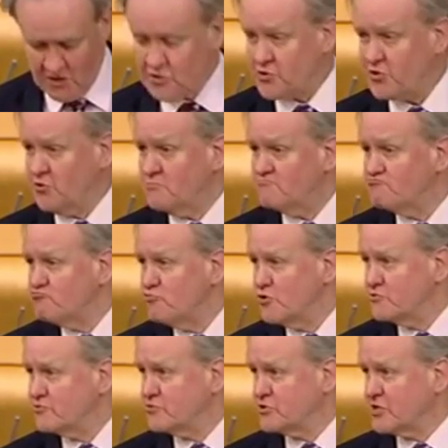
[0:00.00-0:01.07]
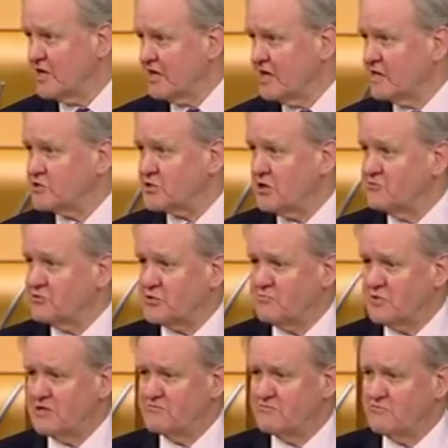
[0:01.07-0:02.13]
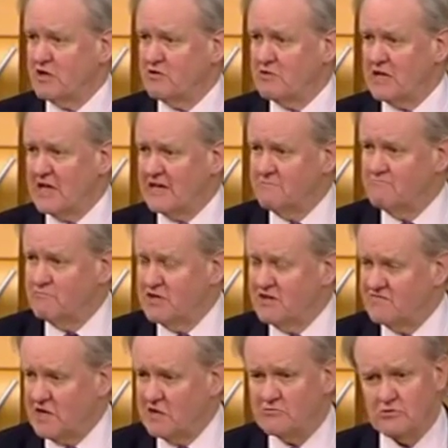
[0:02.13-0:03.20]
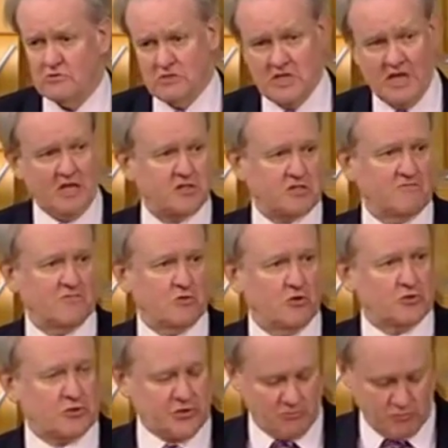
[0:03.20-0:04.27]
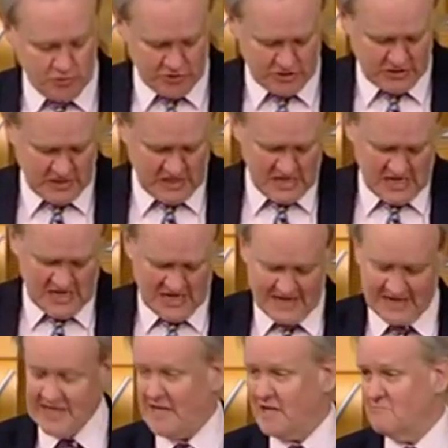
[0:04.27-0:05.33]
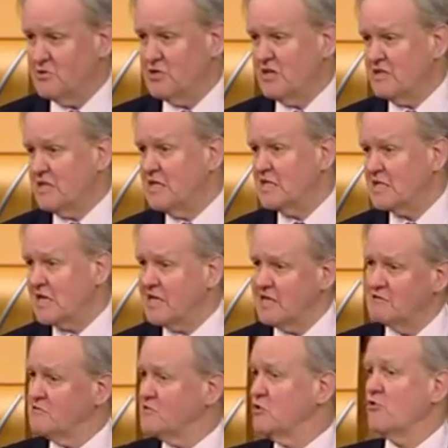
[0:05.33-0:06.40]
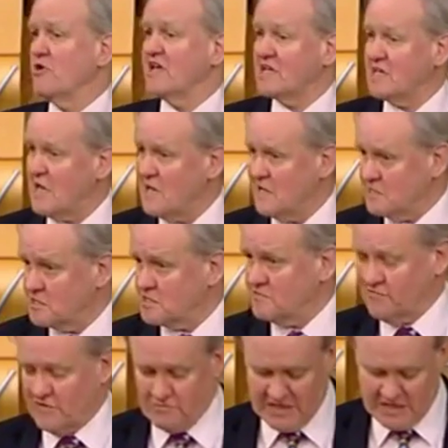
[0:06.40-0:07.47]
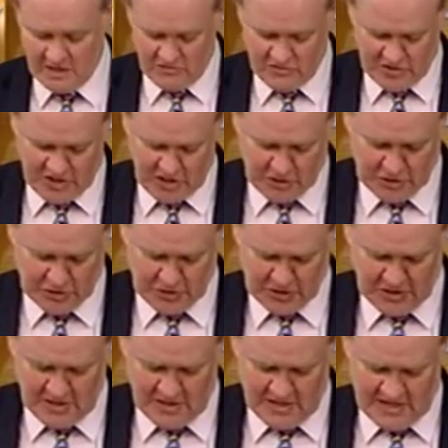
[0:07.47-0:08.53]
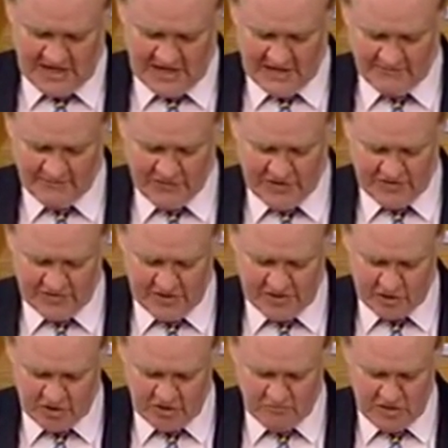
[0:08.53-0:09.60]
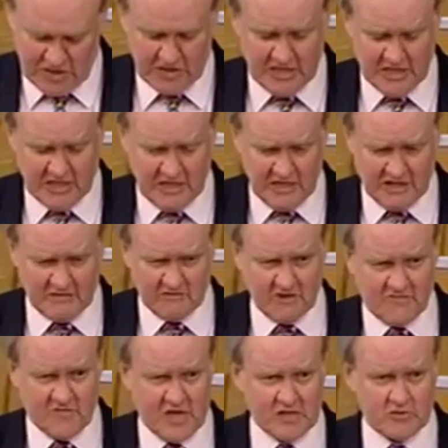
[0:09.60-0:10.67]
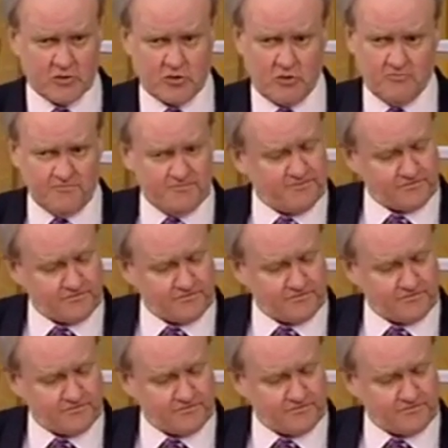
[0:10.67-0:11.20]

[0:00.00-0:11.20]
So, would South Suburban Railway Line be of value? Yes, of course it would. Can it be done easily? No, it can't, for many of the reasons that Jim Eadie referred to.